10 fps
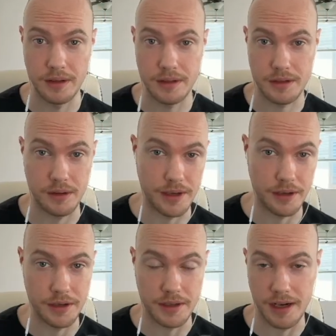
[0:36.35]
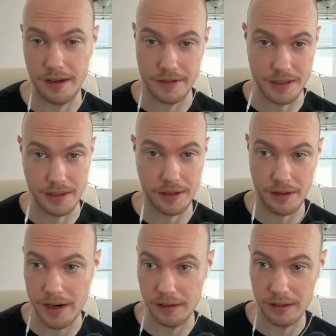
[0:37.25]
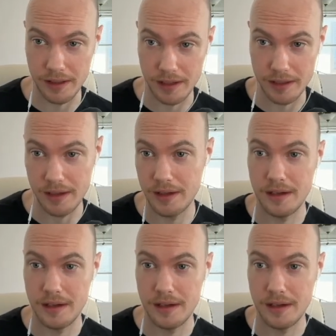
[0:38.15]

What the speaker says: So here you can obviously create a league.